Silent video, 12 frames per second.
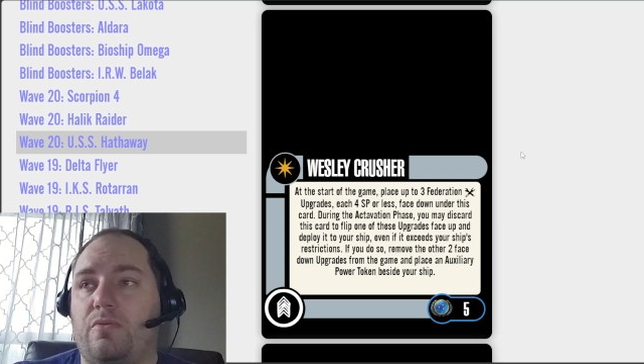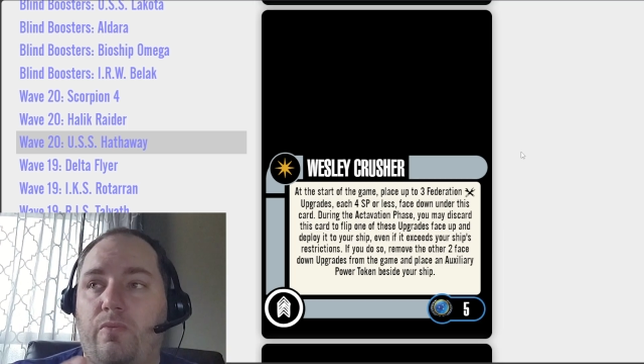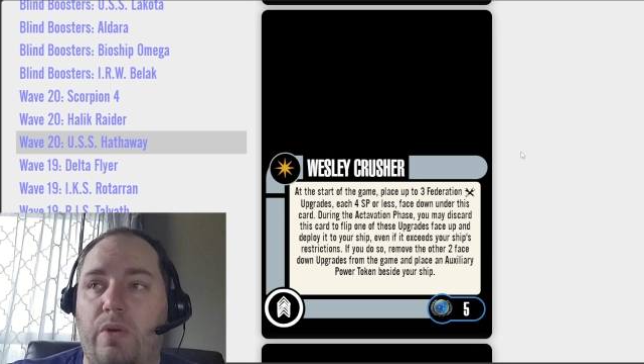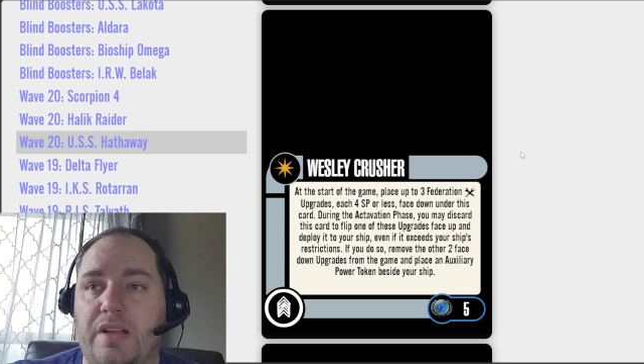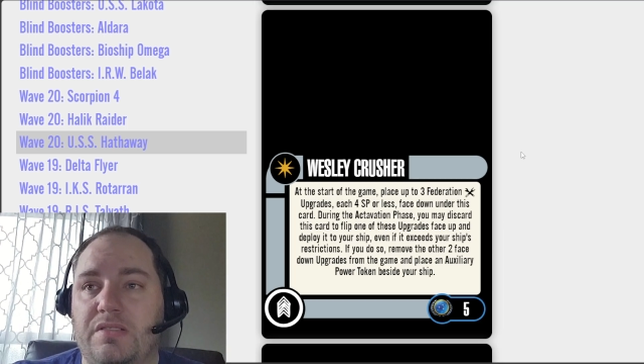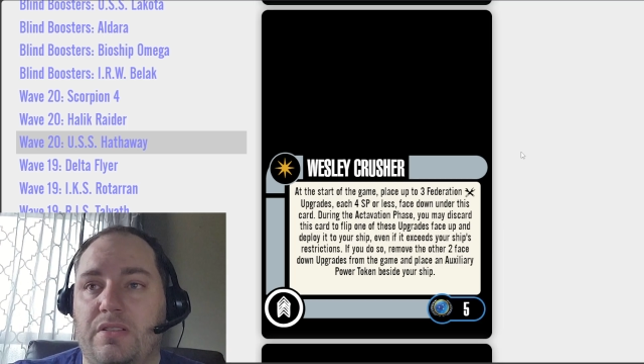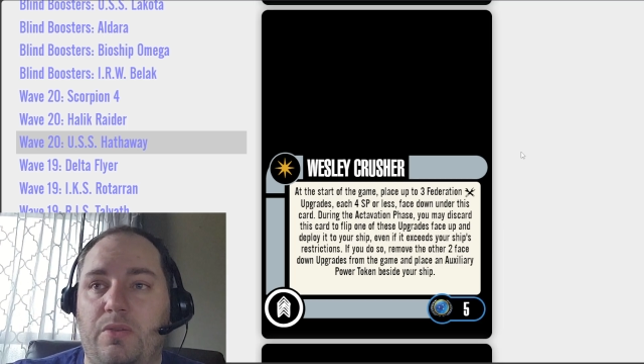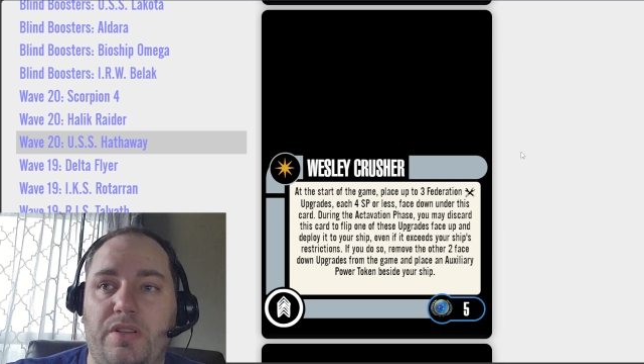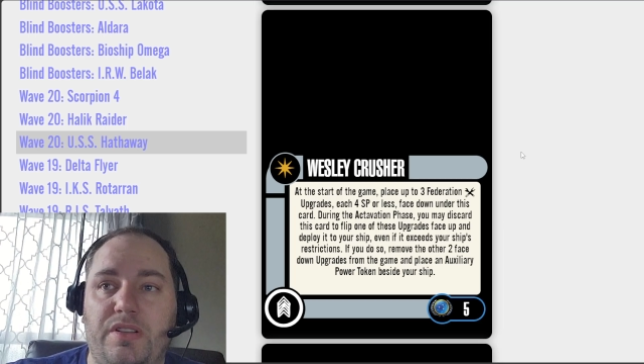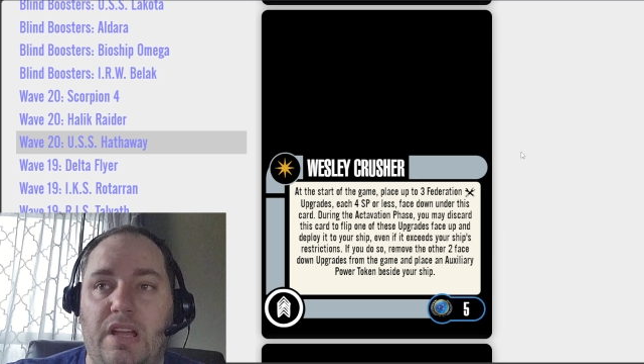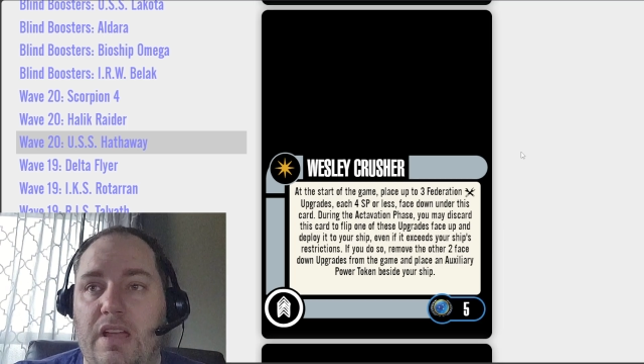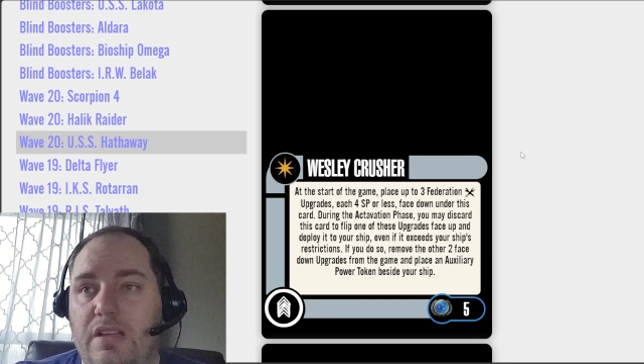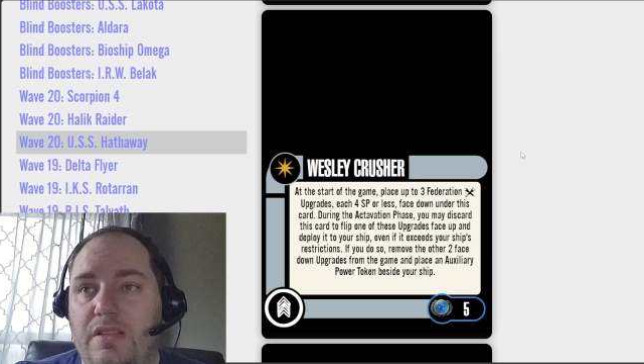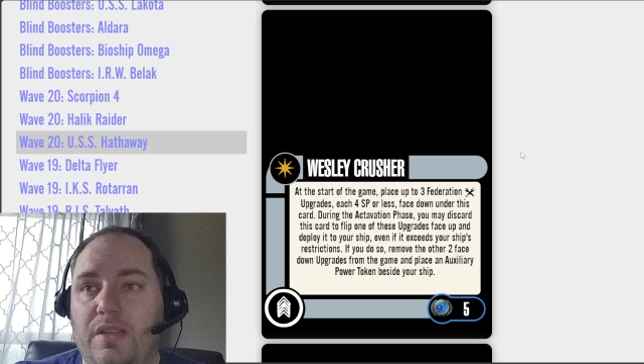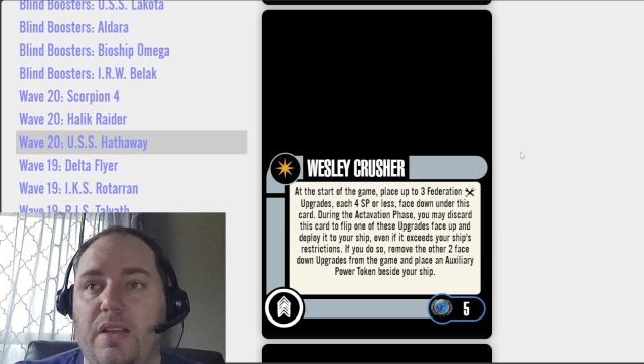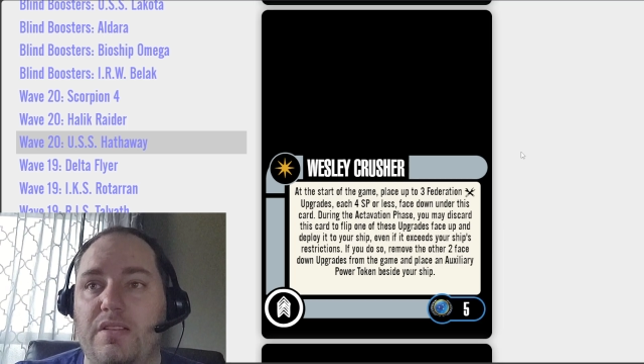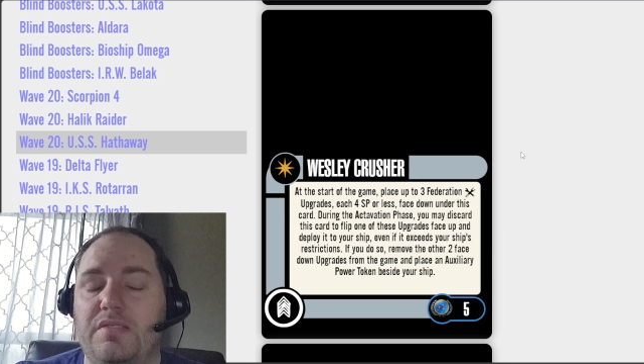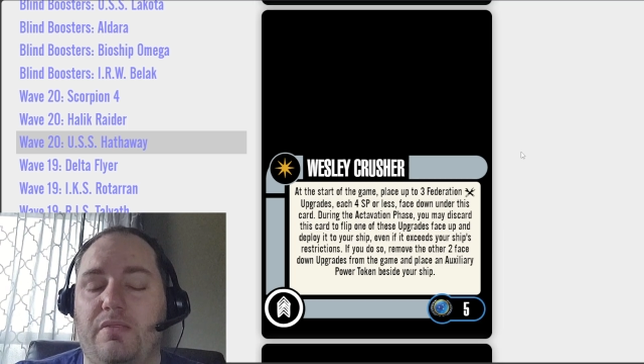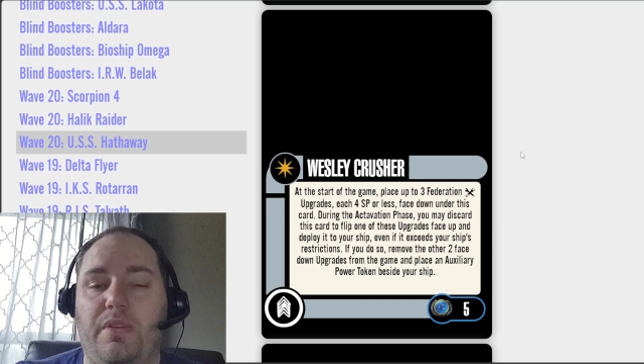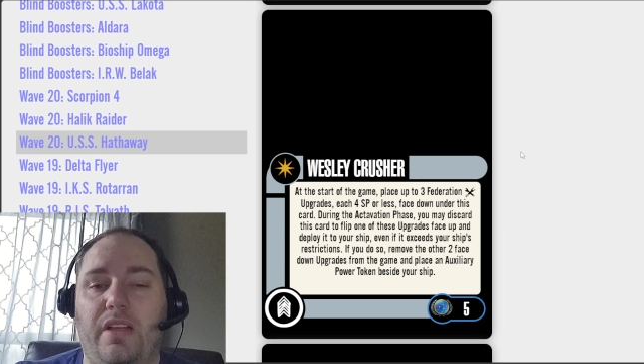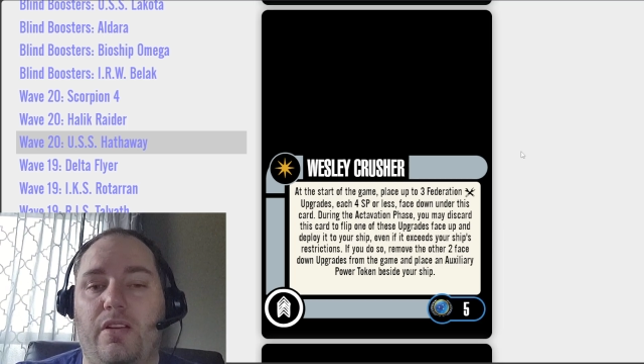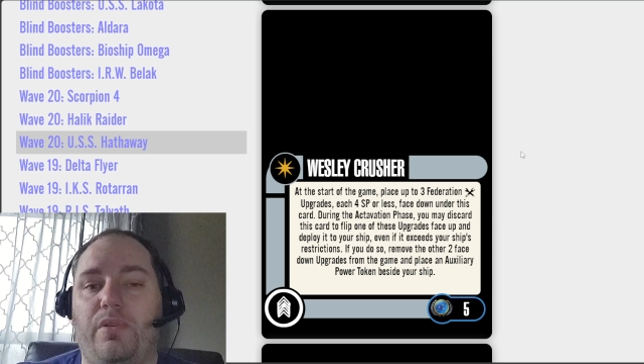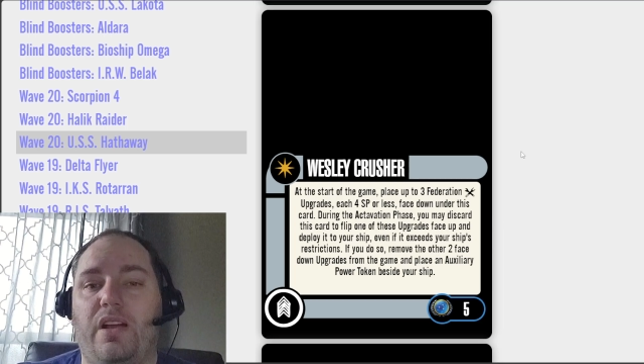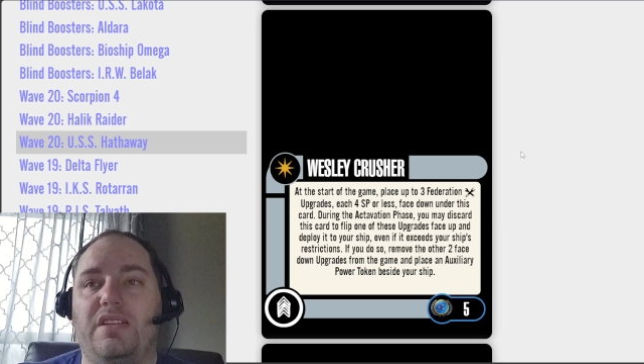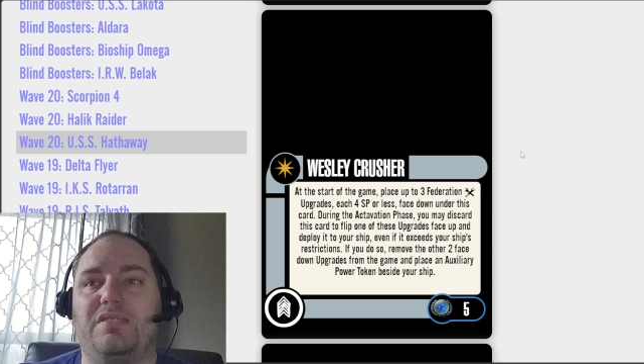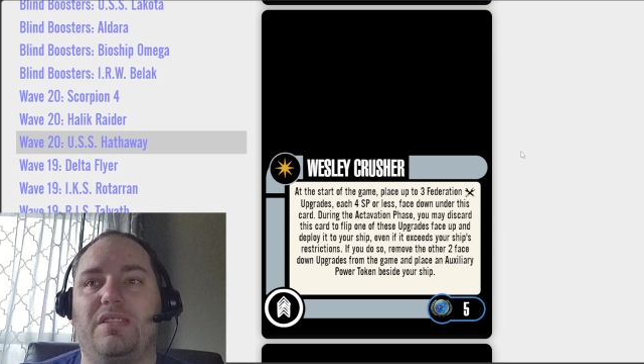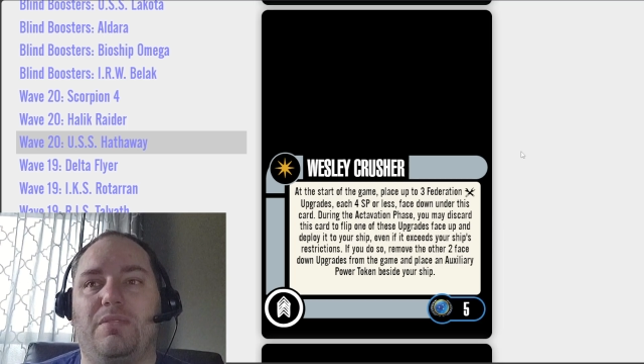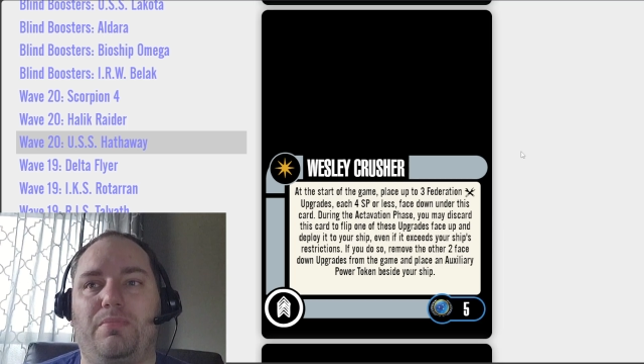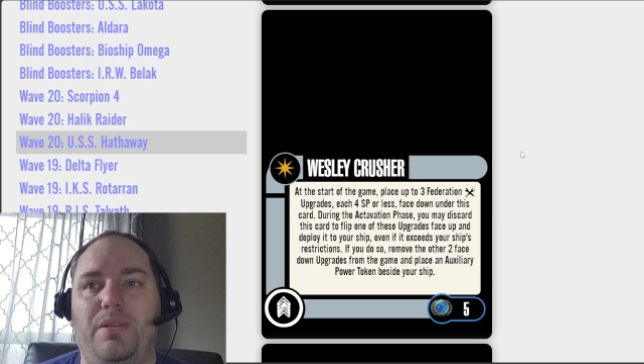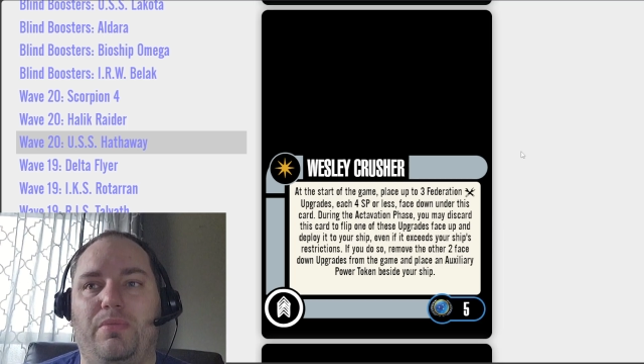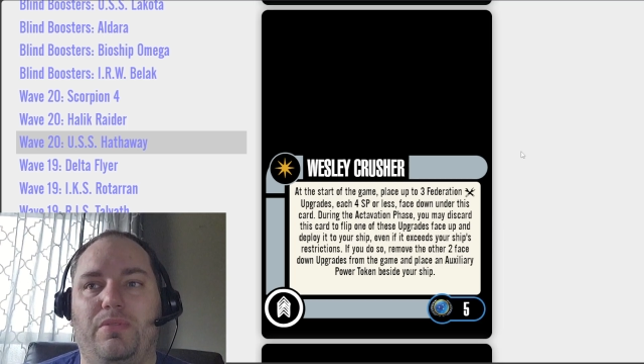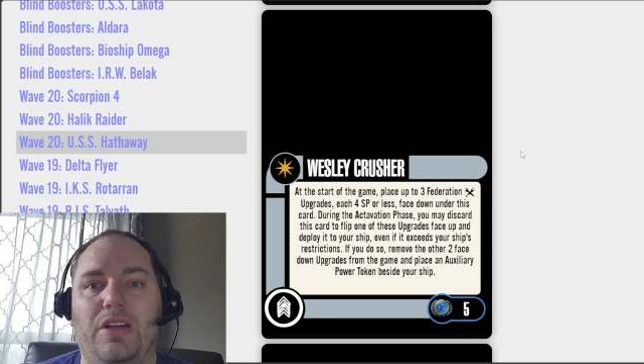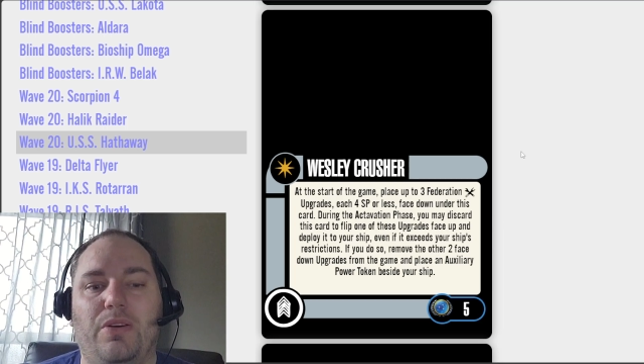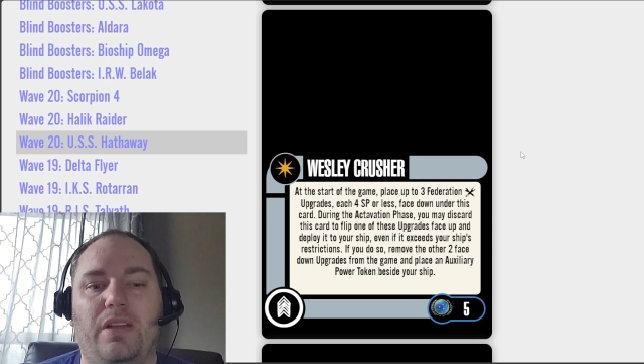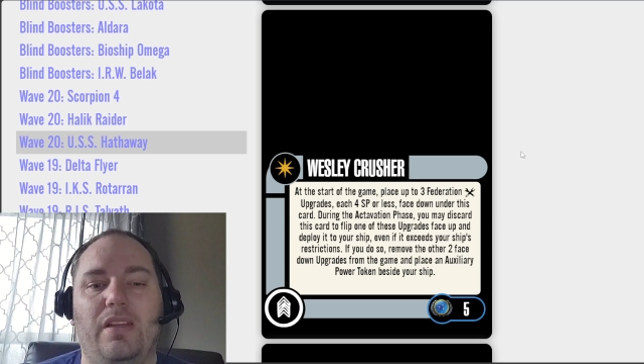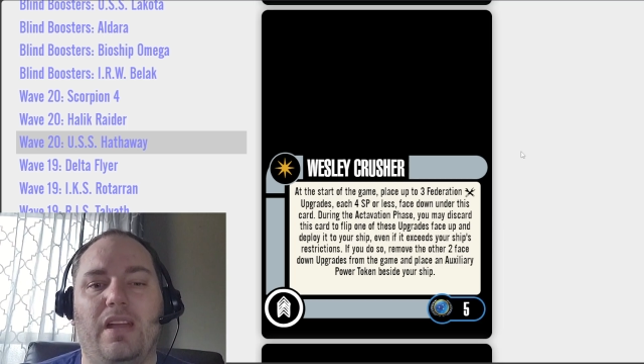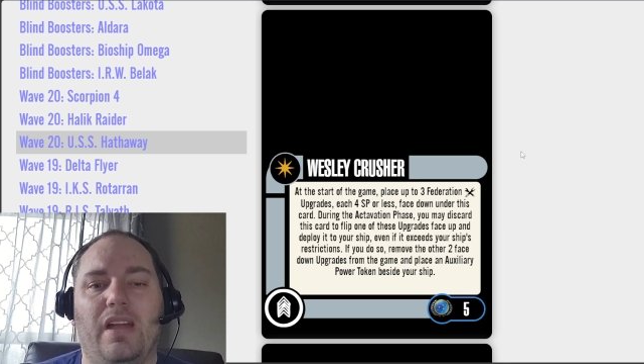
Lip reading: Wesley would take things from the Enterprise without people knowing.